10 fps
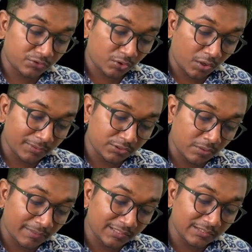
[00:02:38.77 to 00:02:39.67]
So how much will
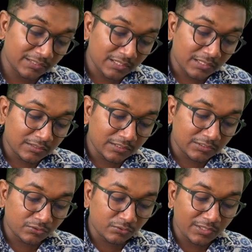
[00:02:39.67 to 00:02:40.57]
be this? This
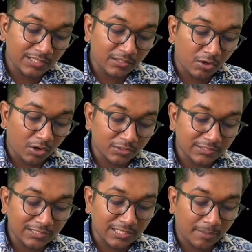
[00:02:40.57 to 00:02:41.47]
is v cos
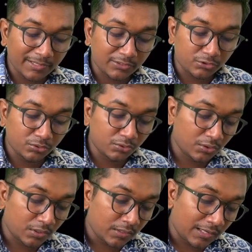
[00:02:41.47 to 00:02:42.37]
theta by 2,
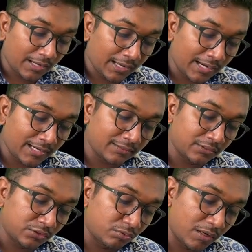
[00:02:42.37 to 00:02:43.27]
and
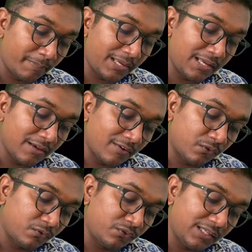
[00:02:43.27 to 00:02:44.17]
this will be
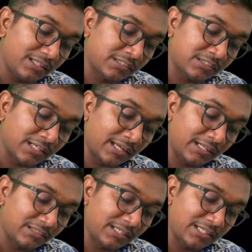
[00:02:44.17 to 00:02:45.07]
v
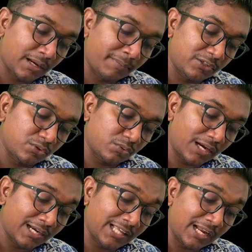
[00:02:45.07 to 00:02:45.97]
sin theta by 2
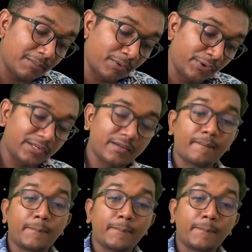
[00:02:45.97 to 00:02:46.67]
at that point.